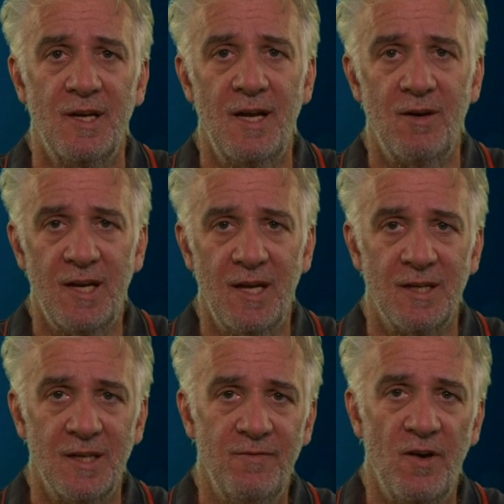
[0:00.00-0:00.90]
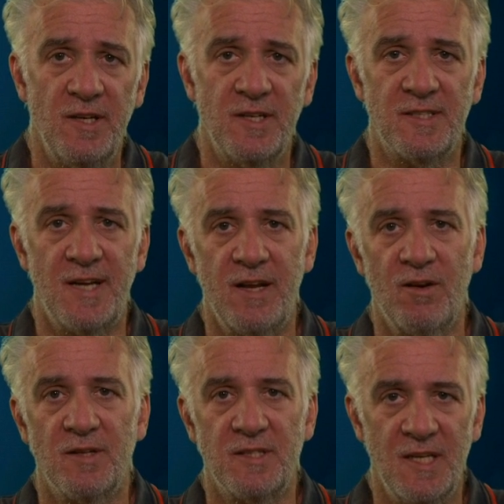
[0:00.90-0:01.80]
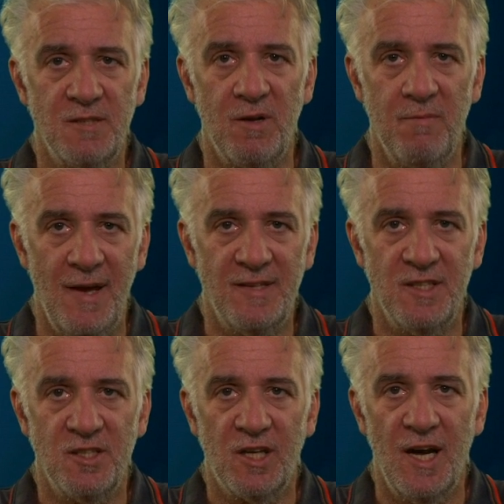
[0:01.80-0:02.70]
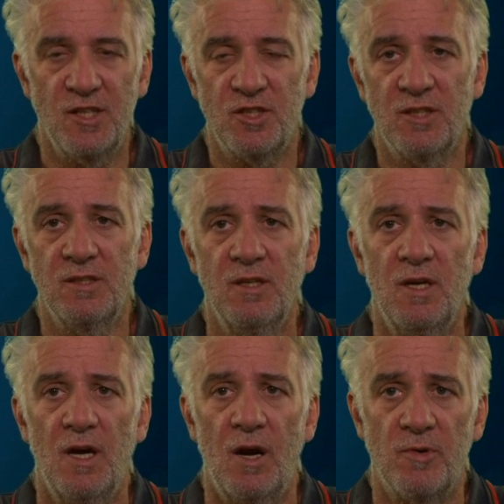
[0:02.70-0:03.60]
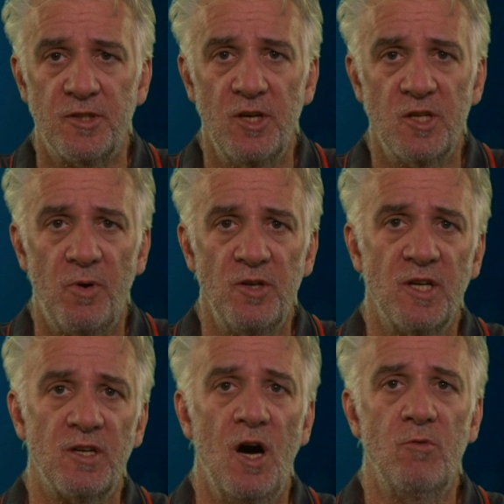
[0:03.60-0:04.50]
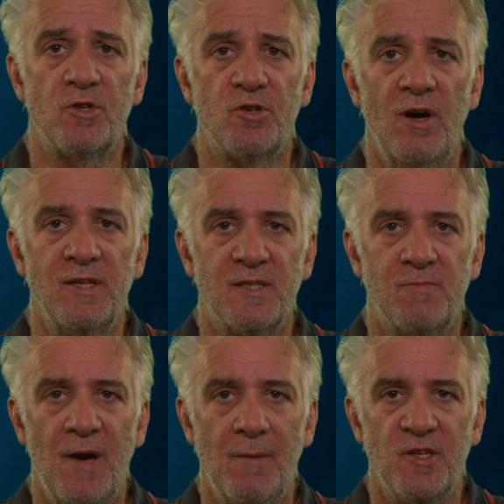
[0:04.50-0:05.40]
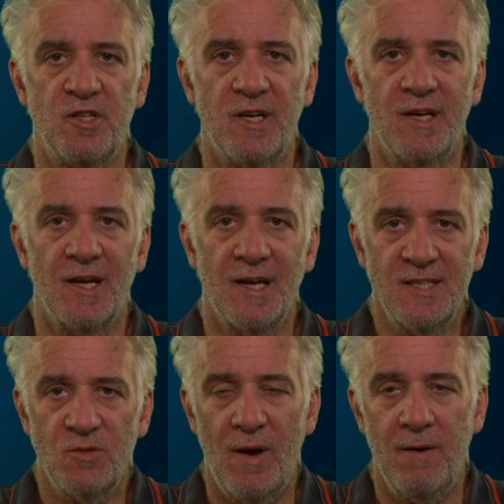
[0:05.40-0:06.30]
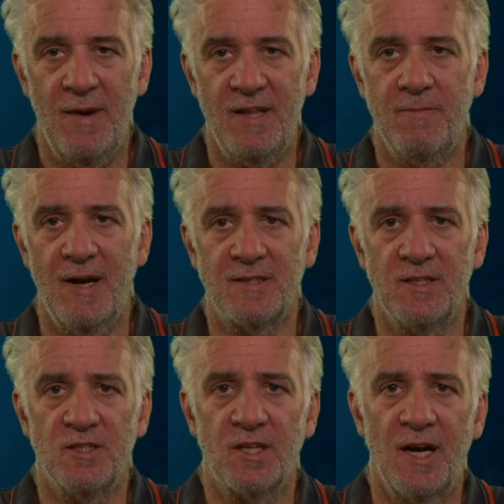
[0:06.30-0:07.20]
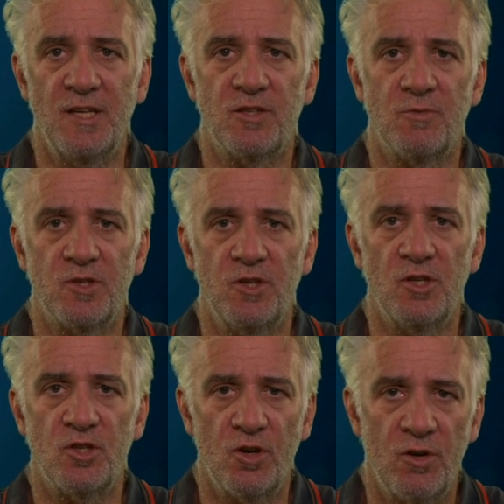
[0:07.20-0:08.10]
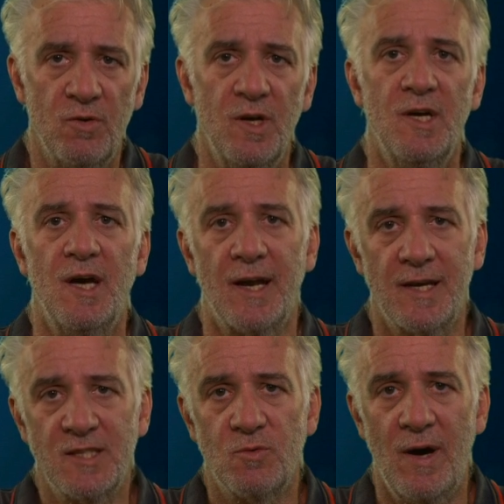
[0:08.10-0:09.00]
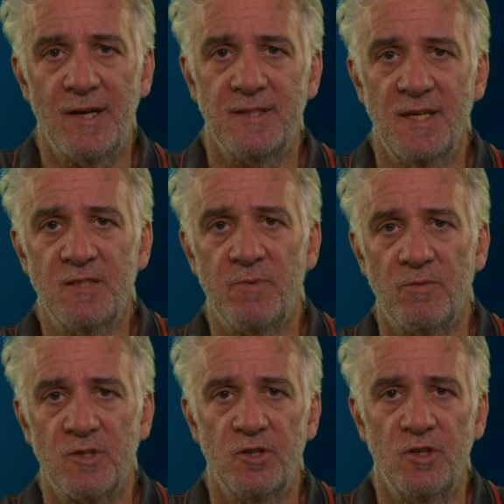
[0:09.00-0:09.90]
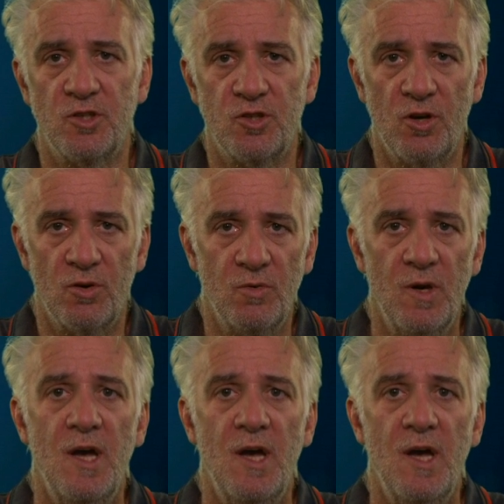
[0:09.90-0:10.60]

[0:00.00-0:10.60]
Now again, if I did a study on assessment in maths education, a research project, I would try and publish it in at least one mathematics education research journal, at least one assessment research journal,